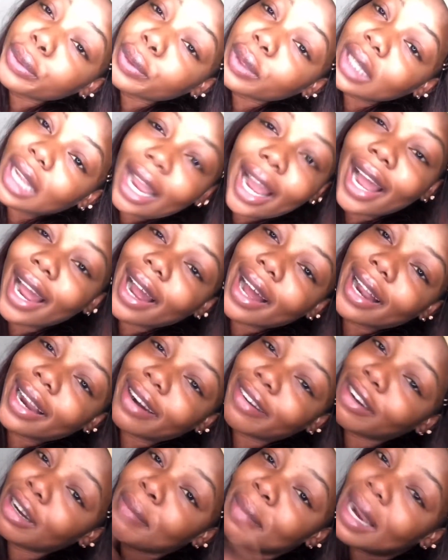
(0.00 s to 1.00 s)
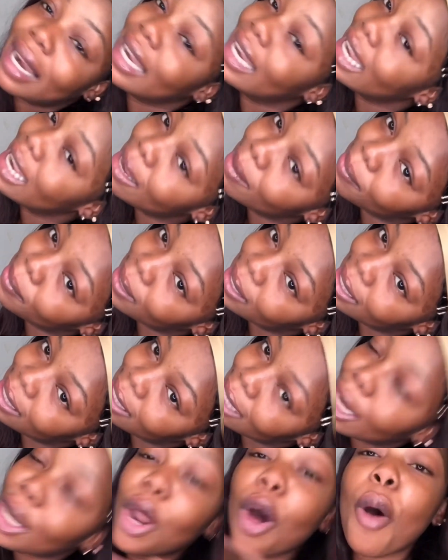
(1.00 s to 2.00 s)
Yeah, read my lips.
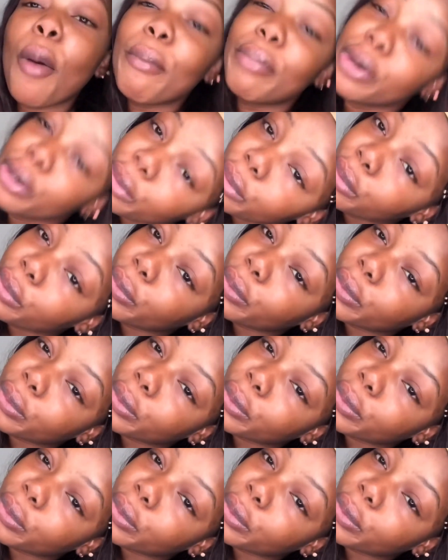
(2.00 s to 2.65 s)
No boo